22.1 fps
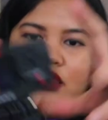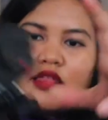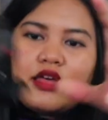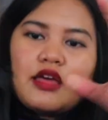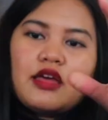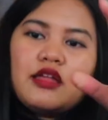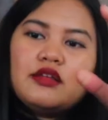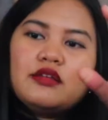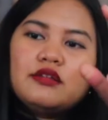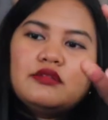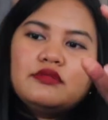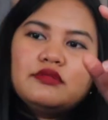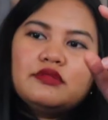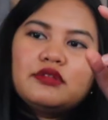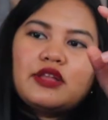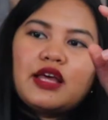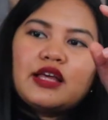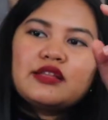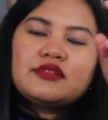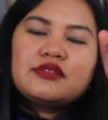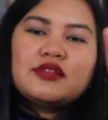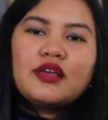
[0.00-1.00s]
then
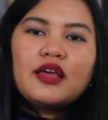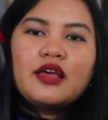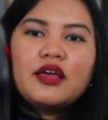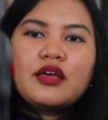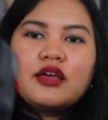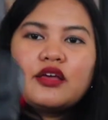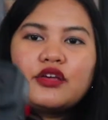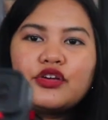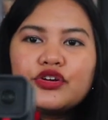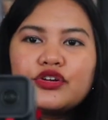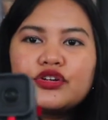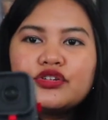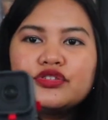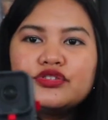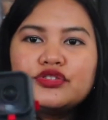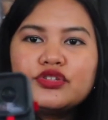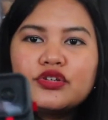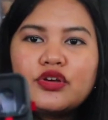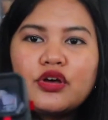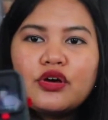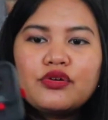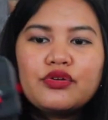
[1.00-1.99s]
that's it, you're good
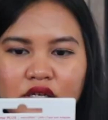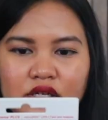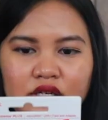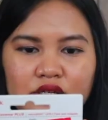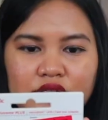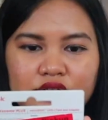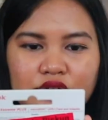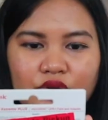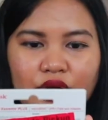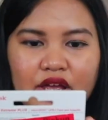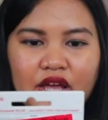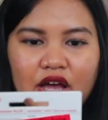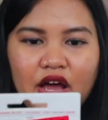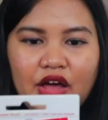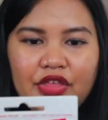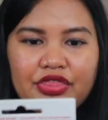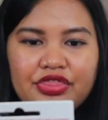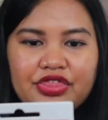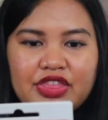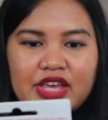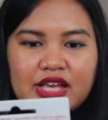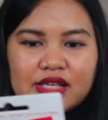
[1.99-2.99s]
to go. So I
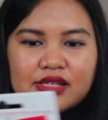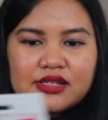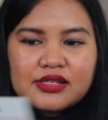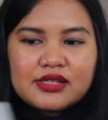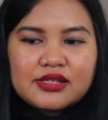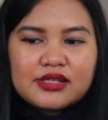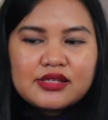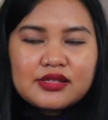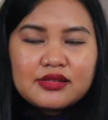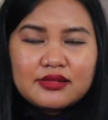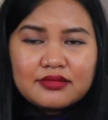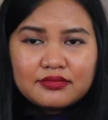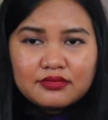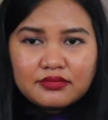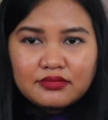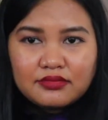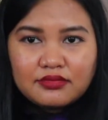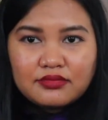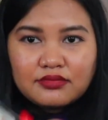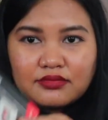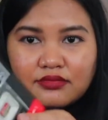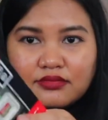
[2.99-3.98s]
got this
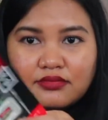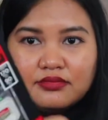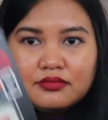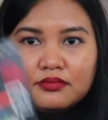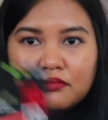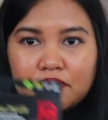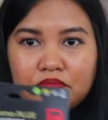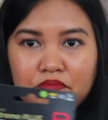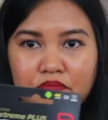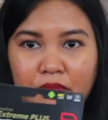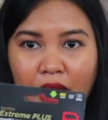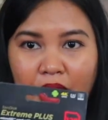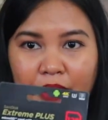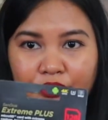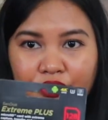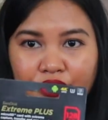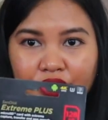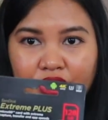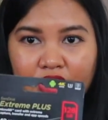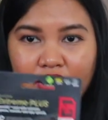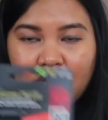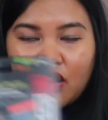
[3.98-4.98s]

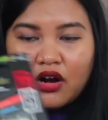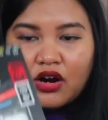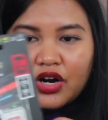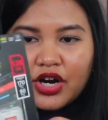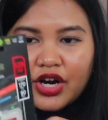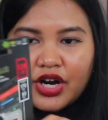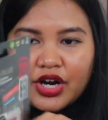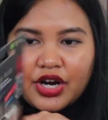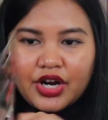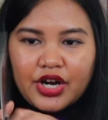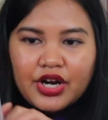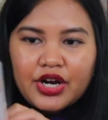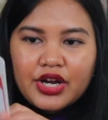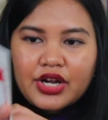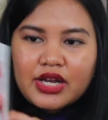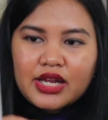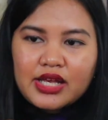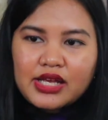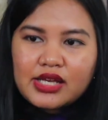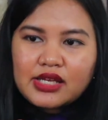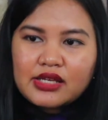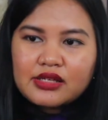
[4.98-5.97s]
memory card,
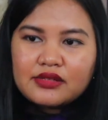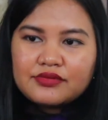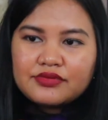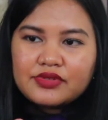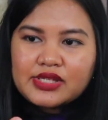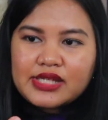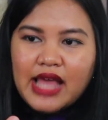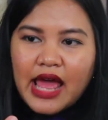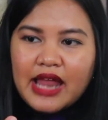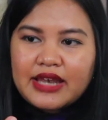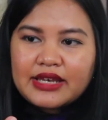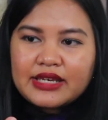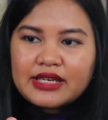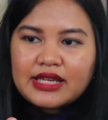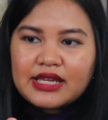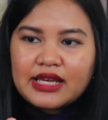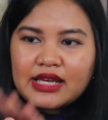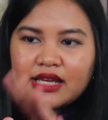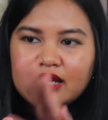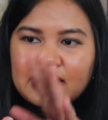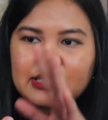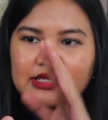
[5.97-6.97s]

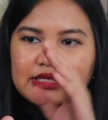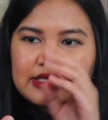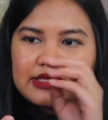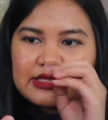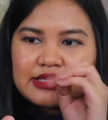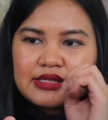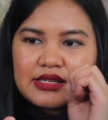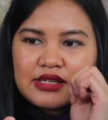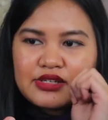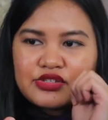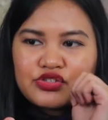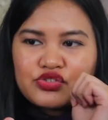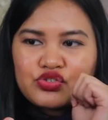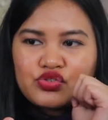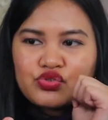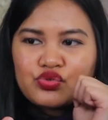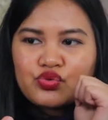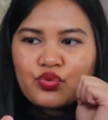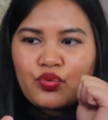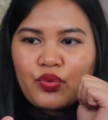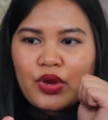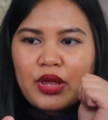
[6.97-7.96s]
SanDisk
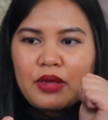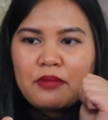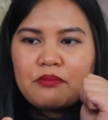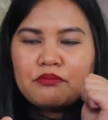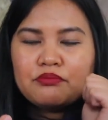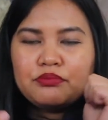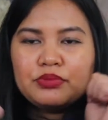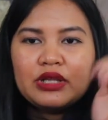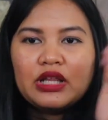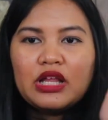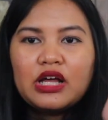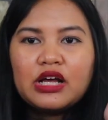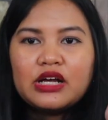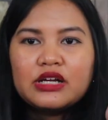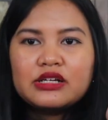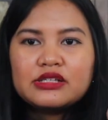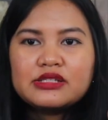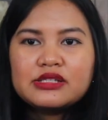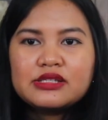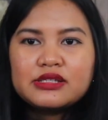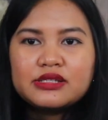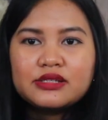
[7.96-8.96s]
Extreme
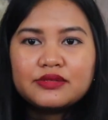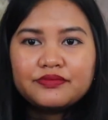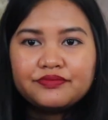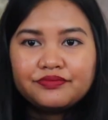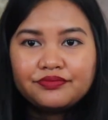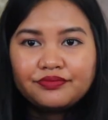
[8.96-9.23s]
Plus.